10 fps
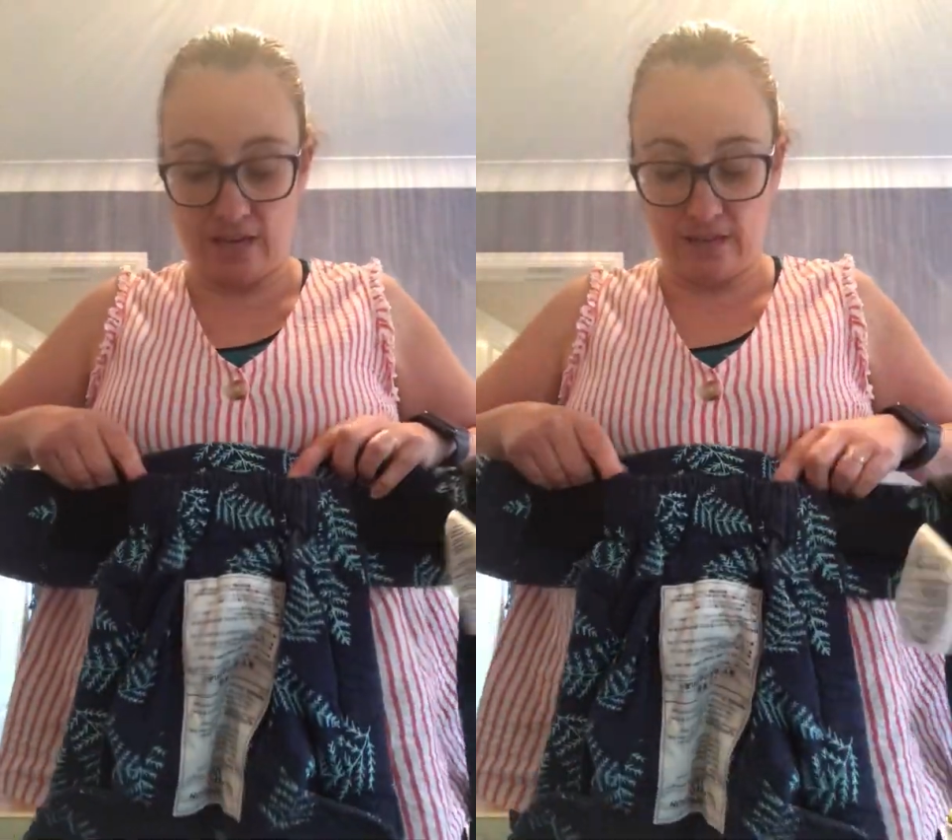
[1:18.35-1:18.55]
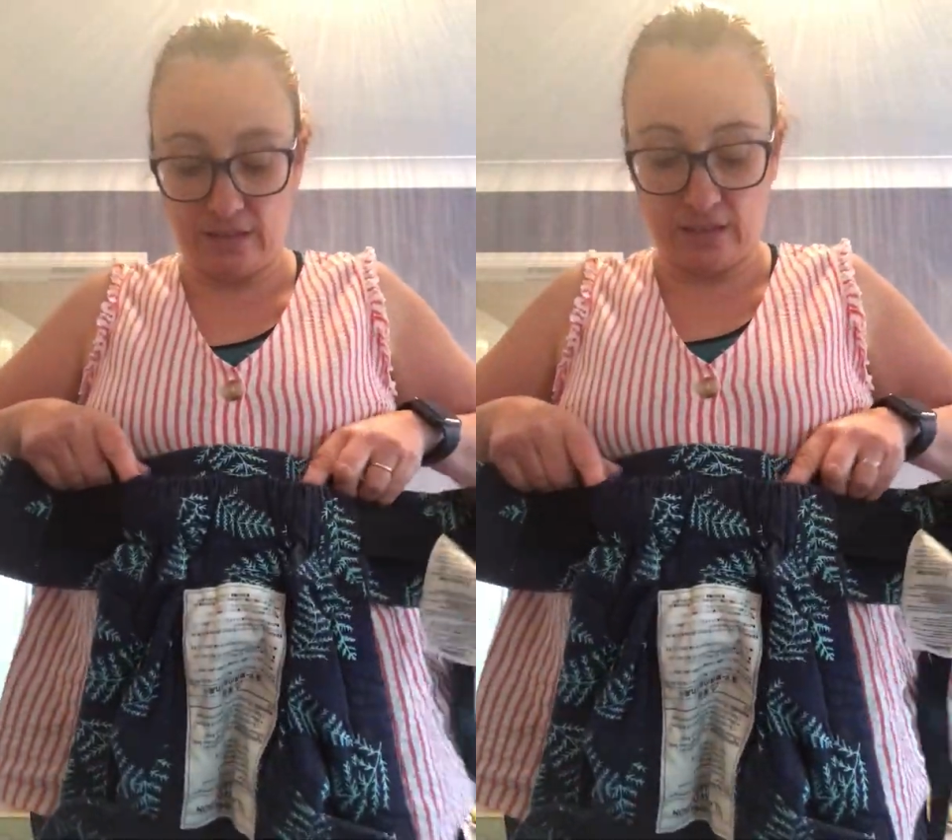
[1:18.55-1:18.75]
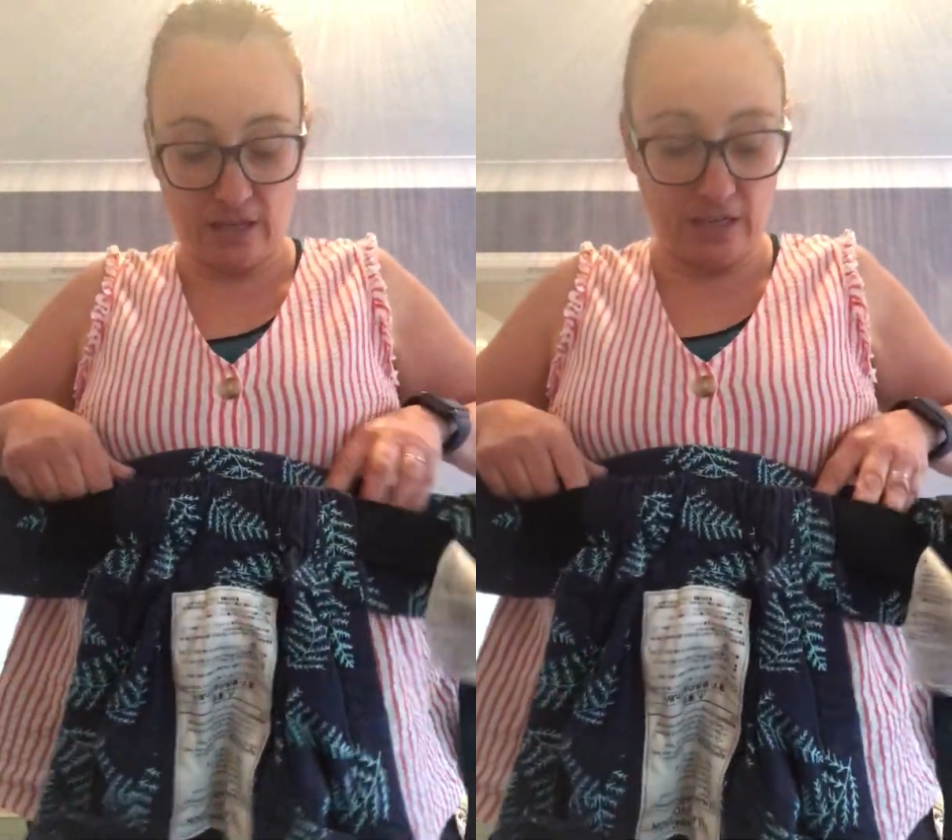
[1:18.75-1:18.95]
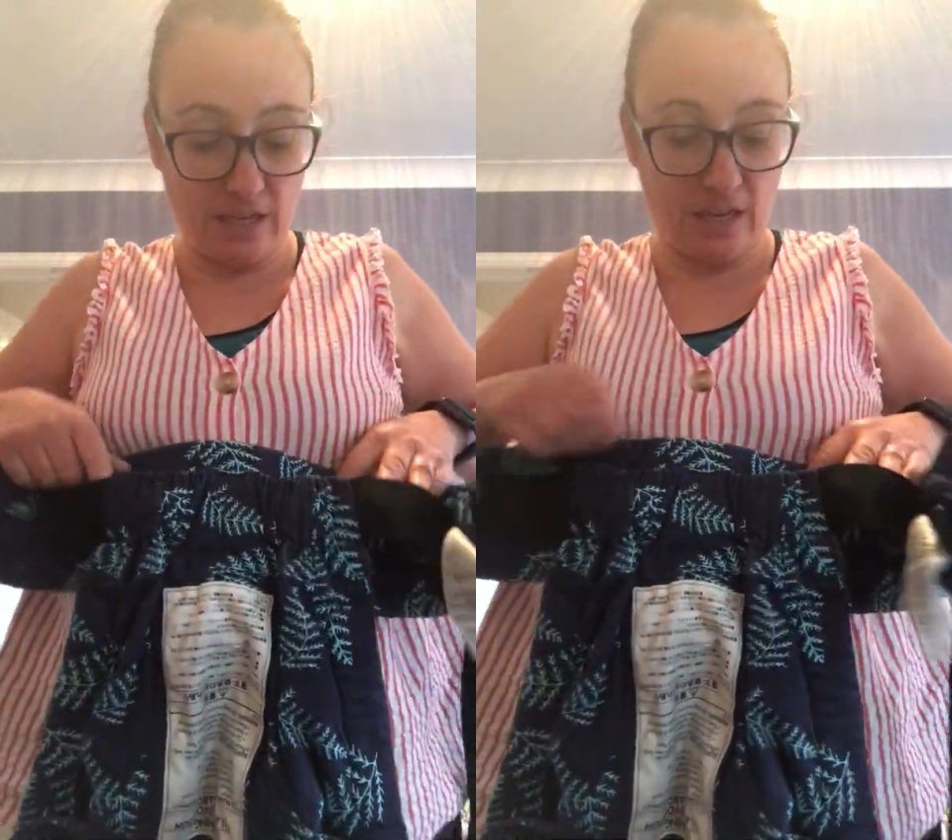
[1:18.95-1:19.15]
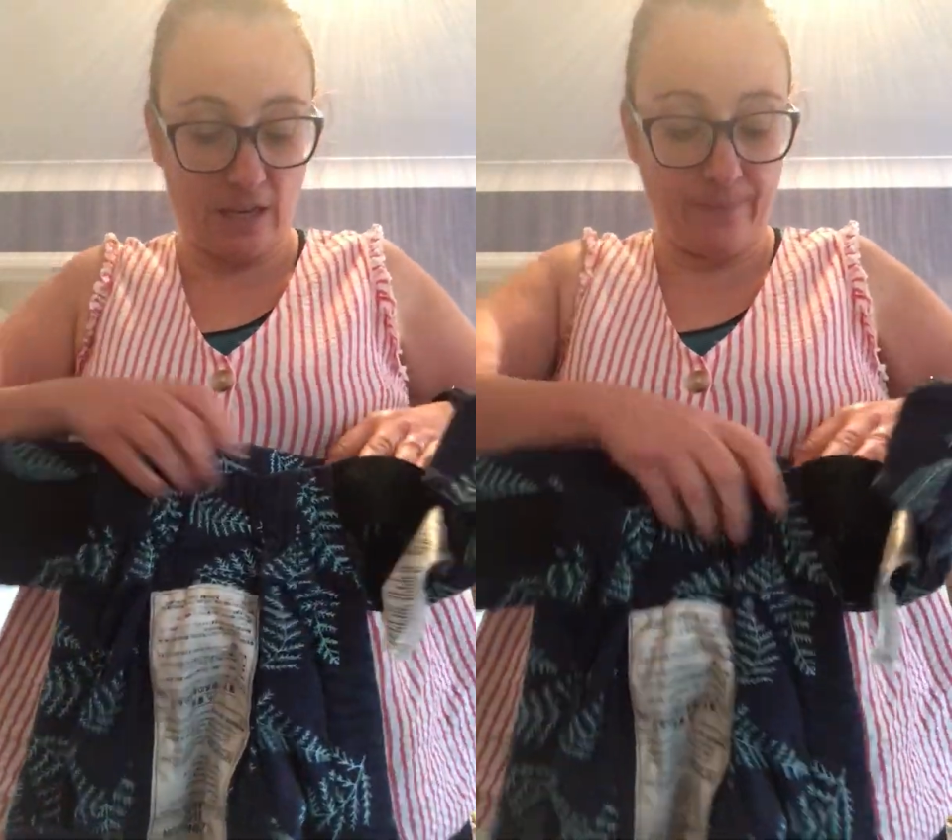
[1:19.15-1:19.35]
inside
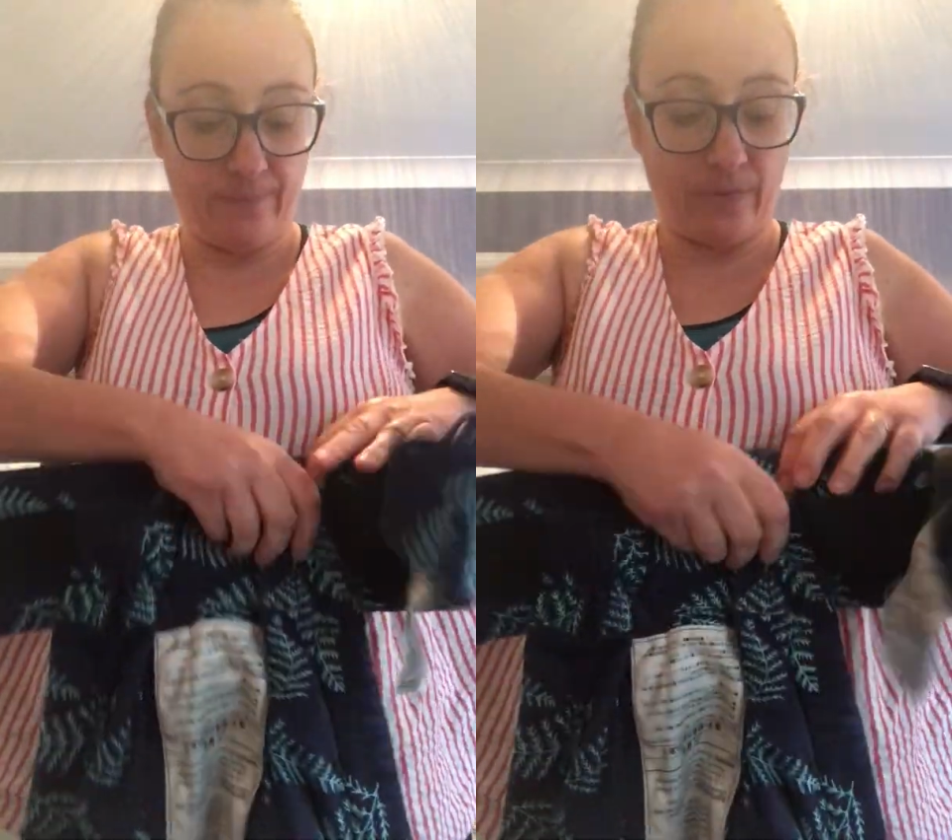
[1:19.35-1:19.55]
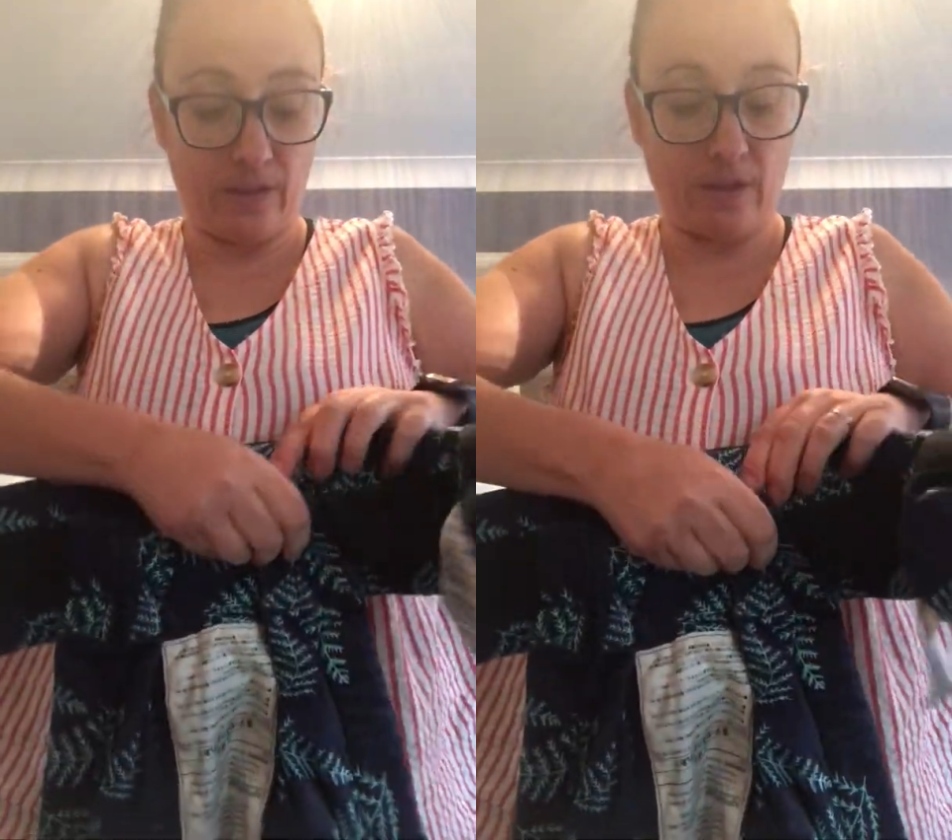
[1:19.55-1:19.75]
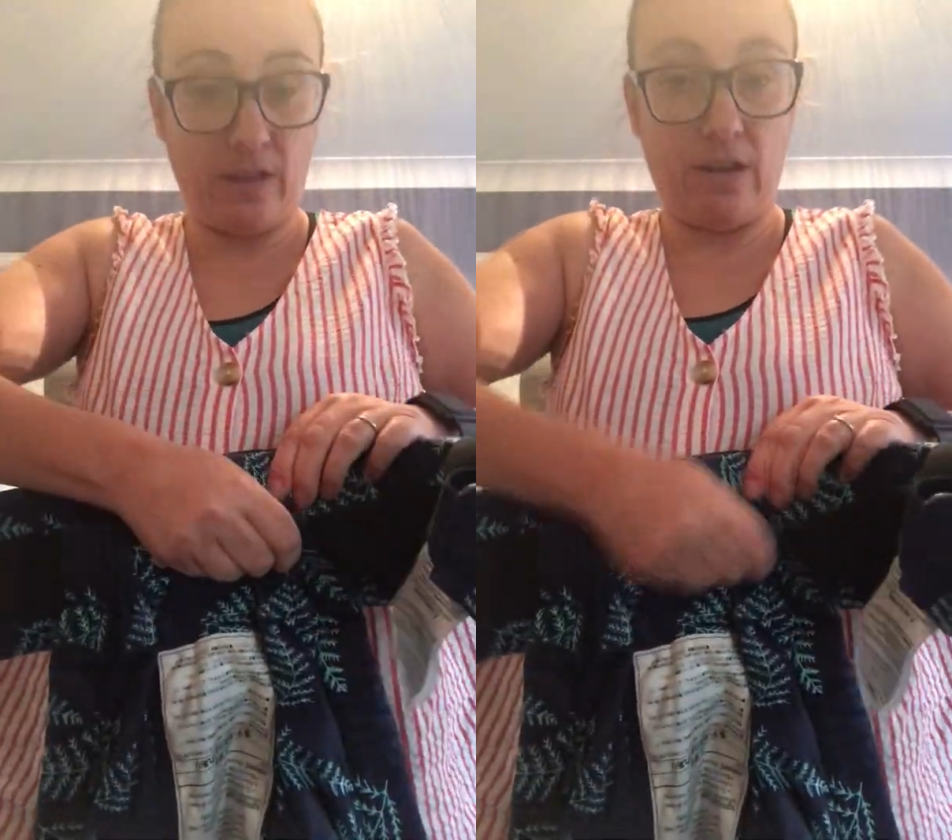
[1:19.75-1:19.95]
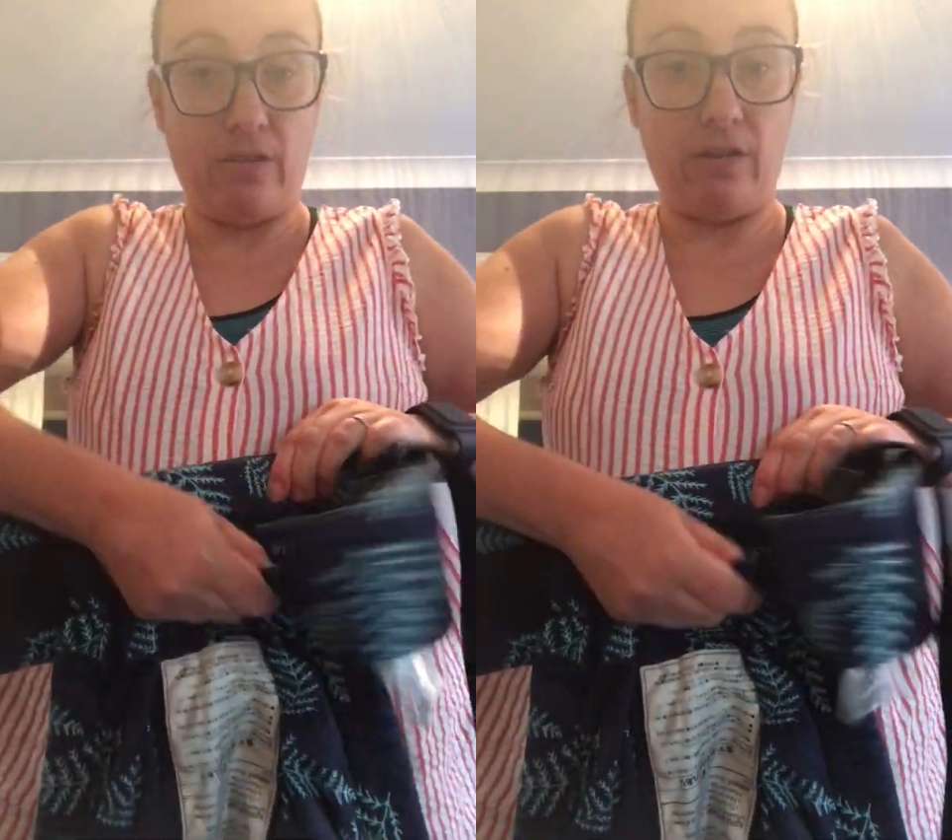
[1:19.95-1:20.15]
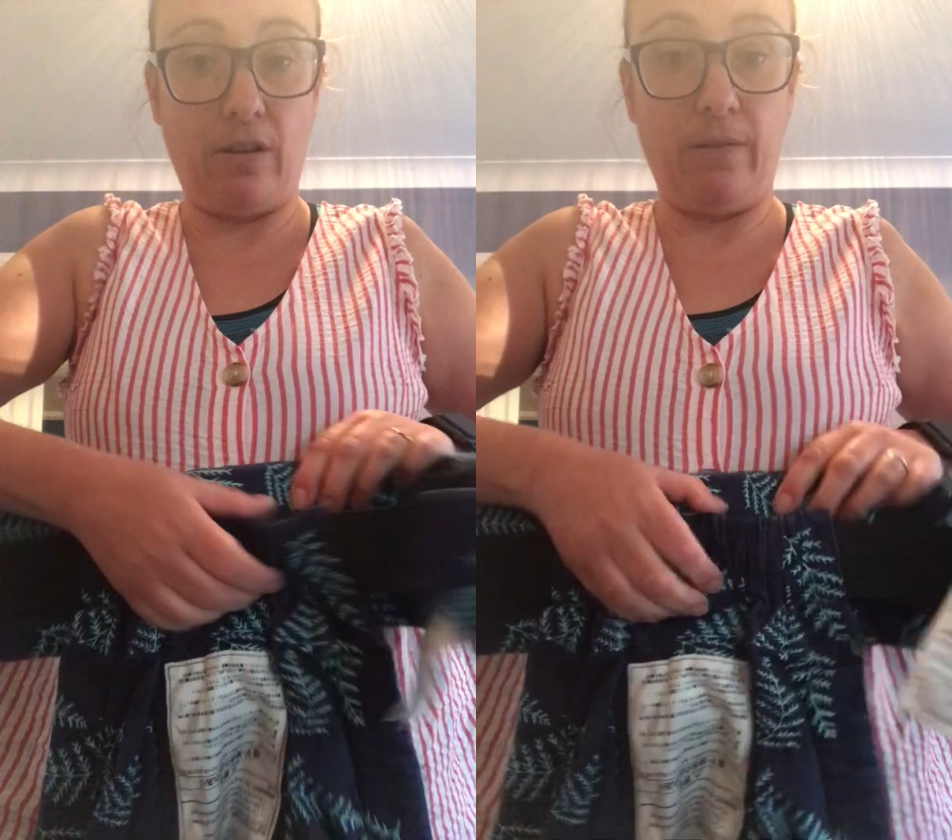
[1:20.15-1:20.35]
here that
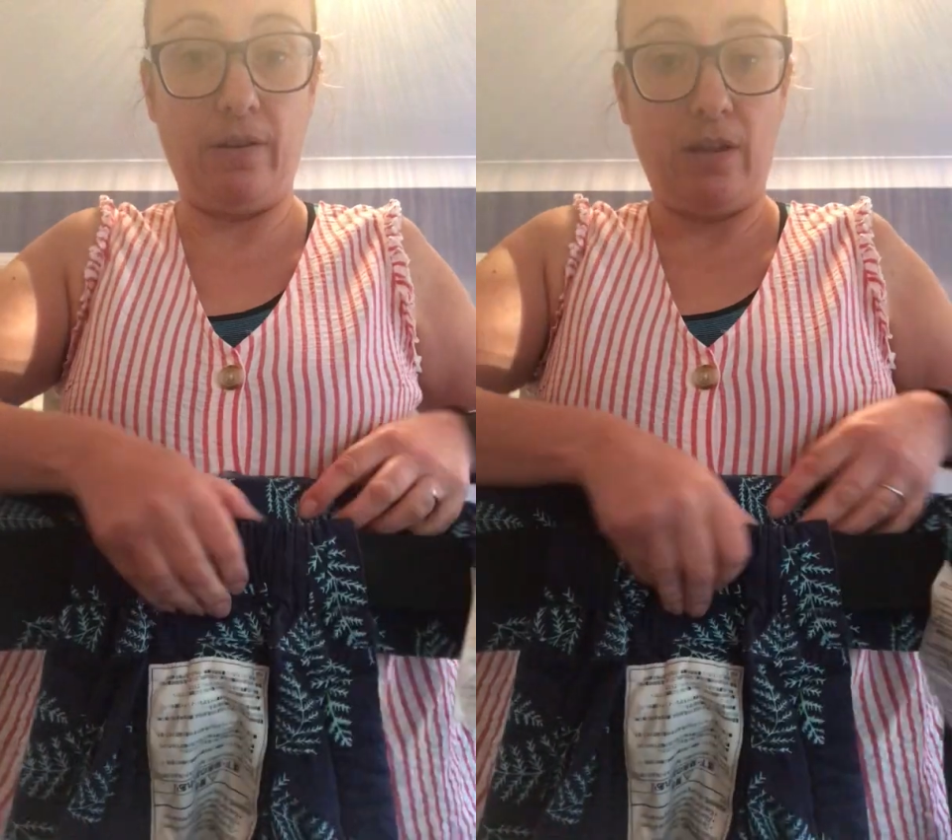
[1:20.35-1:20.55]
there are